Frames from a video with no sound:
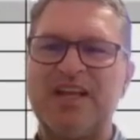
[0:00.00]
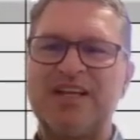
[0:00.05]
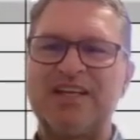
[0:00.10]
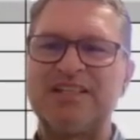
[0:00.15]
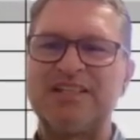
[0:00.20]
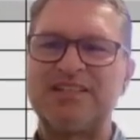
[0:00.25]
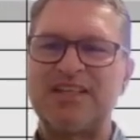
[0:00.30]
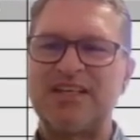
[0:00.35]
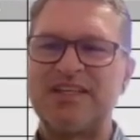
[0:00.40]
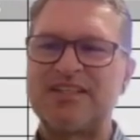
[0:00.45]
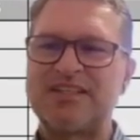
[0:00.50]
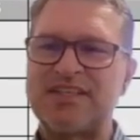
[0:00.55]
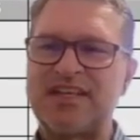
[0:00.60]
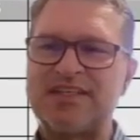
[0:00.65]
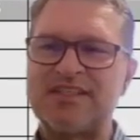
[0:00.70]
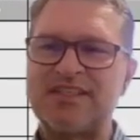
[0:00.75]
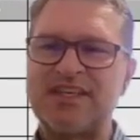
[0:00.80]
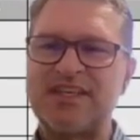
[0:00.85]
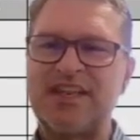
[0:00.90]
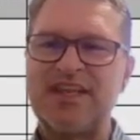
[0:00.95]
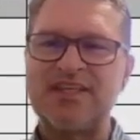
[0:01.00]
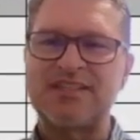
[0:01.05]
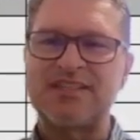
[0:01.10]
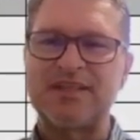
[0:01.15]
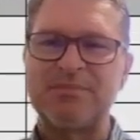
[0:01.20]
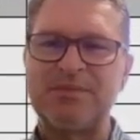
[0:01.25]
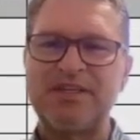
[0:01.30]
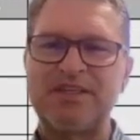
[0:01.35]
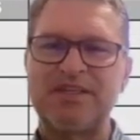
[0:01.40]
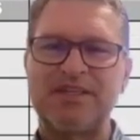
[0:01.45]
is it says an
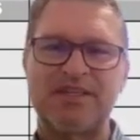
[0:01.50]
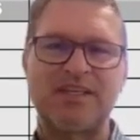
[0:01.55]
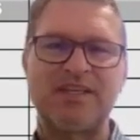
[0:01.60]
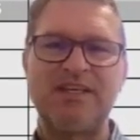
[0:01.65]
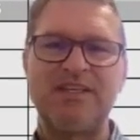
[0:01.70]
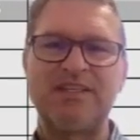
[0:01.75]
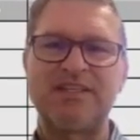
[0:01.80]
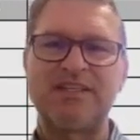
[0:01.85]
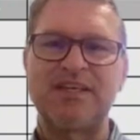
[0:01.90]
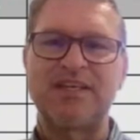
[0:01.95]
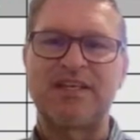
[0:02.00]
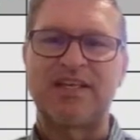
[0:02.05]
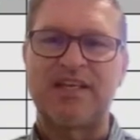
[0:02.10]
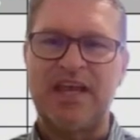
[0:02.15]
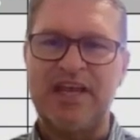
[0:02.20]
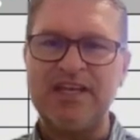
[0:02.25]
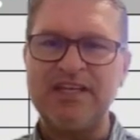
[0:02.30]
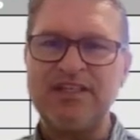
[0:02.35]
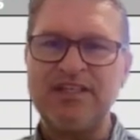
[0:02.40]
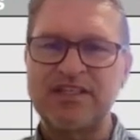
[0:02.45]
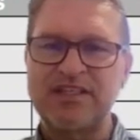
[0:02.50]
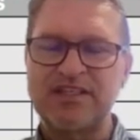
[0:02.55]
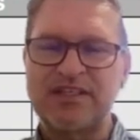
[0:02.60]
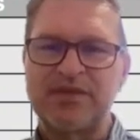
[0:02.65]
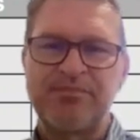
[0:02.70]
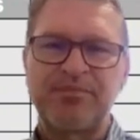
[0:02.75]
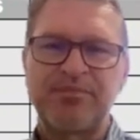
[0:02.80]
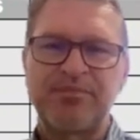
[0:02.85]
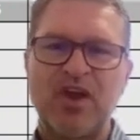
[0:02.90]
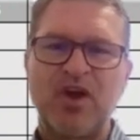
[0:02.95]
estimate is a guess
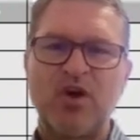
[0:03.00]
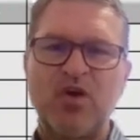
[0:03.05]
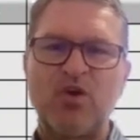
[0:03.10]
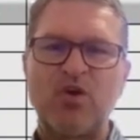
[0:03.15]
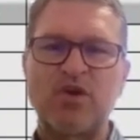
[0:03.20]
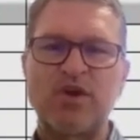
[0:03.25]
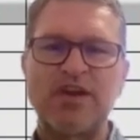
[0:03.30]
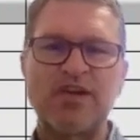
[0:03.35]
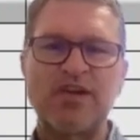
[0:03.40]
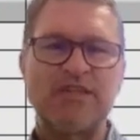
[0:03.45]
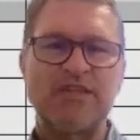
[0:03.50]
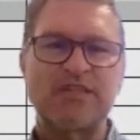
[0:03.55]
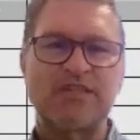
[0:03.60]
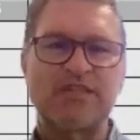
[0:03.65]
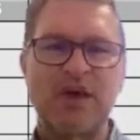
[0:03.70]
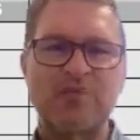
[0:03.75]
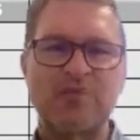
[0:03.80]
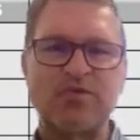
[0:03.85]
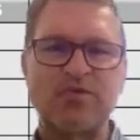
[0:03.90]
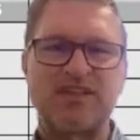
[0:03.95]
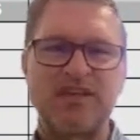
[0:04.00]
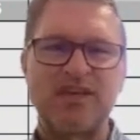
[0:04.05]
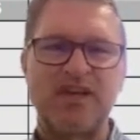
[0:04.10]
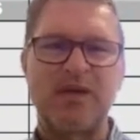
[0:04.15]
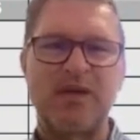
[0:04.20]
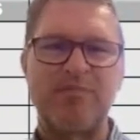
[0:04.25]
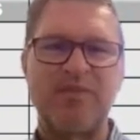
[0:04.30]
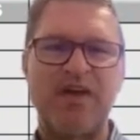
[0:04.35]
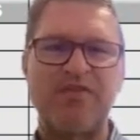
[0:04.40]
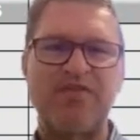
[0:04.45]
or an assumption
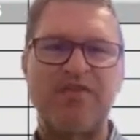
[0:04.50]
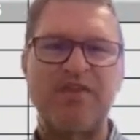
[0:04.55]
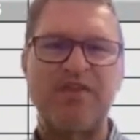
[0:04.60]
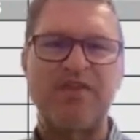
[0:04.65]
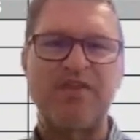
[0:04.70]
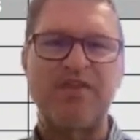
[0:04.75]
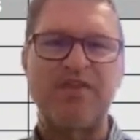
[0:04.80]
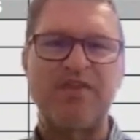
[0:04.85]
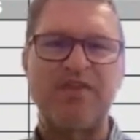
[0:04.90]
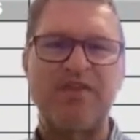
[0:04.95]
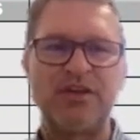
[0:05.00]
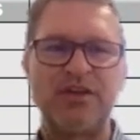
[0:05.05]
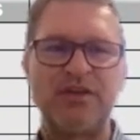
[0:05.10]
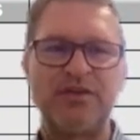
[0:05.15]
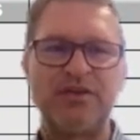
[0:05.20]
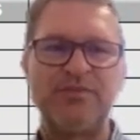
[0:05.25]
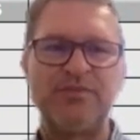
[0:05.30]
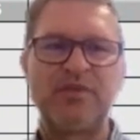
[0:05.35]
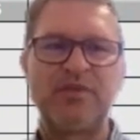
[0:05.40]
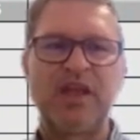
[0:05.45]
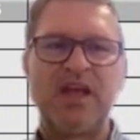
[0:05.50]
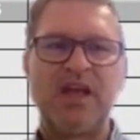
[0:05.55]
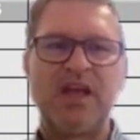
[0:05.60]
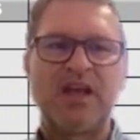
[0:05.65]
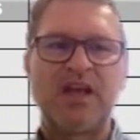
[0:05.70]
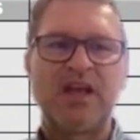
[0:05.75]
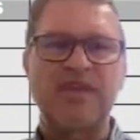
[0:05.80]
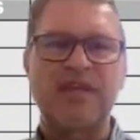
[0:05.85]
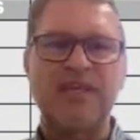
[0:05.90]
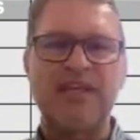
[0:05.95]
about the value
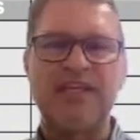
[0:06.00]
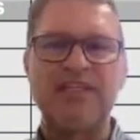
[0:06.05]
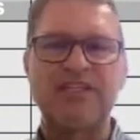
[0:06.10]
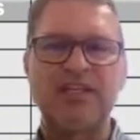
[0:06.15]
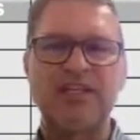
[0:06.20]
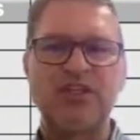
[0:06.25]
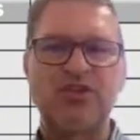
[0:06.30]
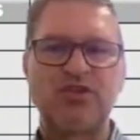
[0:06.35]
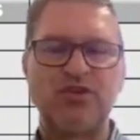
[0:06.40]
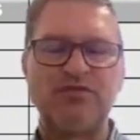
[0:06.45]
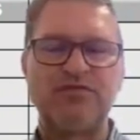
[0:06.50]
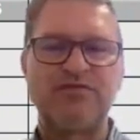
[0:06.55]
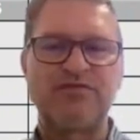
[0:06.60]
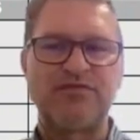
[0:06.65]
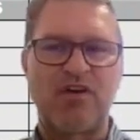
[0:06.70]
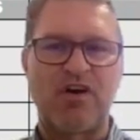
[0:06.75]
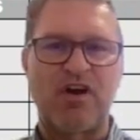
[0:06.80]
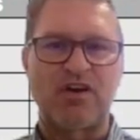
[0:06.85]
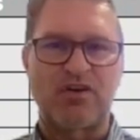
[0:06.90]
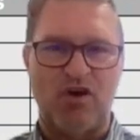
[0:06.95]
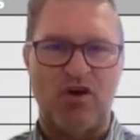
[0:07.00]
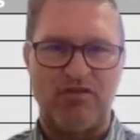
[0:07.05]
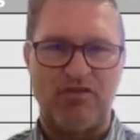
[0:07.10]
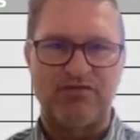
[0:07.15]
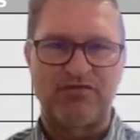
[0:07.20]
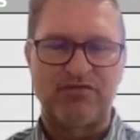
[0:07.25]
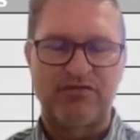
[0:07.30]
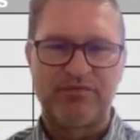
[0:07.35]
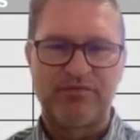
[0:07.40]
that isn't too far off.